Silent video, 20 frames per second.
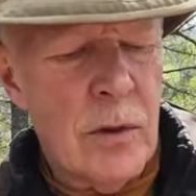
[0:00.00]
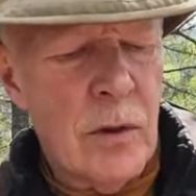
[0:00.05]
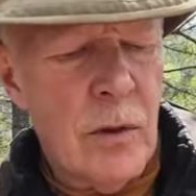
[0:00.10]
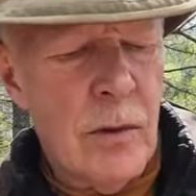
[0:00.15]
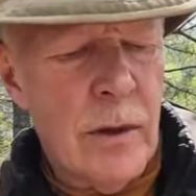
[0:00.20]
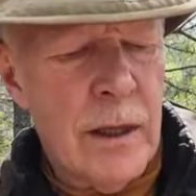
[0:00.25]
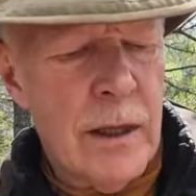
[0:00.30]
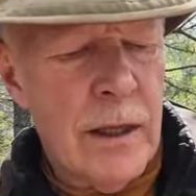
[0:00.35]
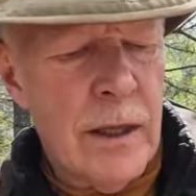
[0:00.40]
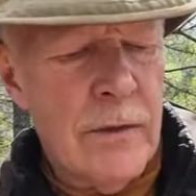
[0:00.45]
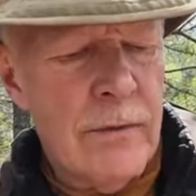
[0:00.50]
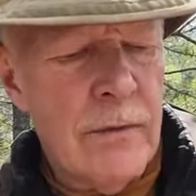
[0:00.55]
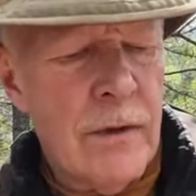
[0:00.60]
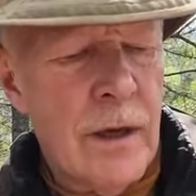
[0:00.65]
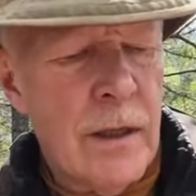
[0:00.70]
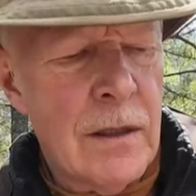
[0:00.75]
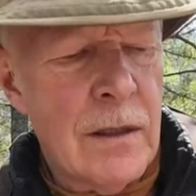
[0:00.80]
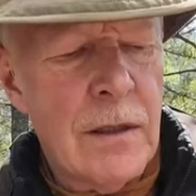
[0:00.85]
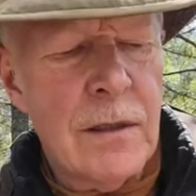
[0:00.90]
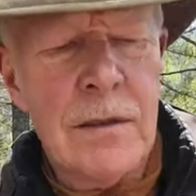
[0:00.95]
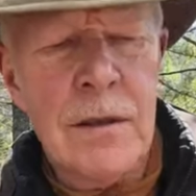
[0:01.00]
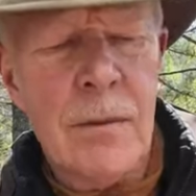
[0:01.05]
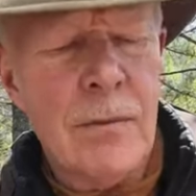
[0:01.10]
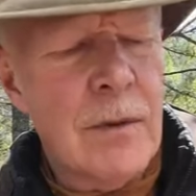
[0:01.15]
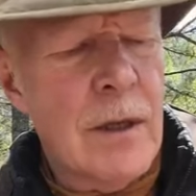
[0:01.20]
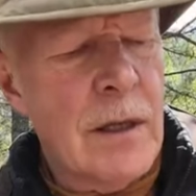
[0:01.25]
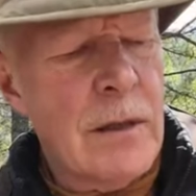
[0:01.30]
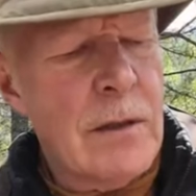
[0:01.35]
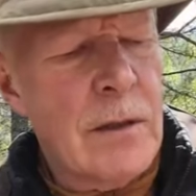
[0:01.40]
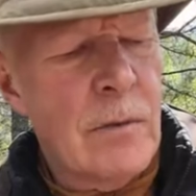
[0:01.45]
You know, I have done some
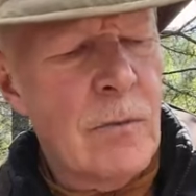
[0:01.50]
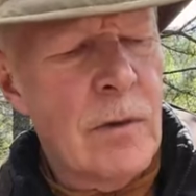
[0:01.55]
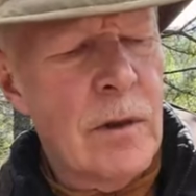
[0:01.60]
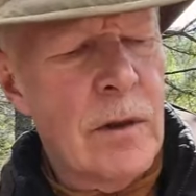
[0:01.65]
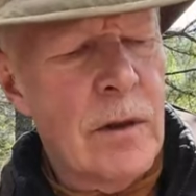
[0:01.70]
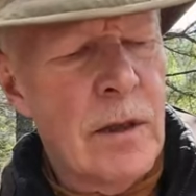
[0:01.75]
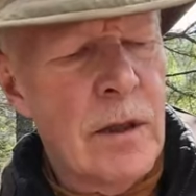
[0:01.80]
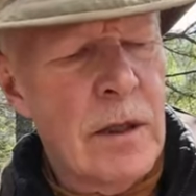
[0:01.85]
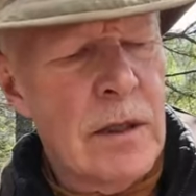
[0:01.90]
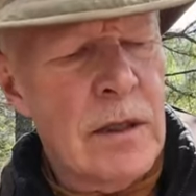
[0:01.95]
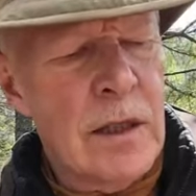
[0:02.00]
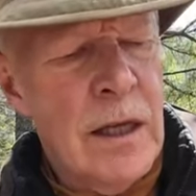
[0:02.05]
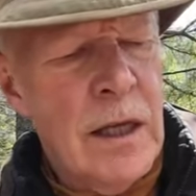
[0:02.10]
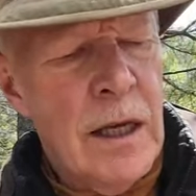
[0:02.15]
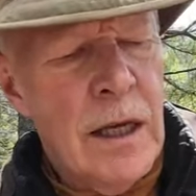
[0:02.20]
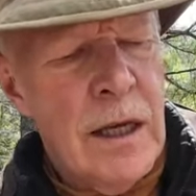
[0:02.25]
testing with this.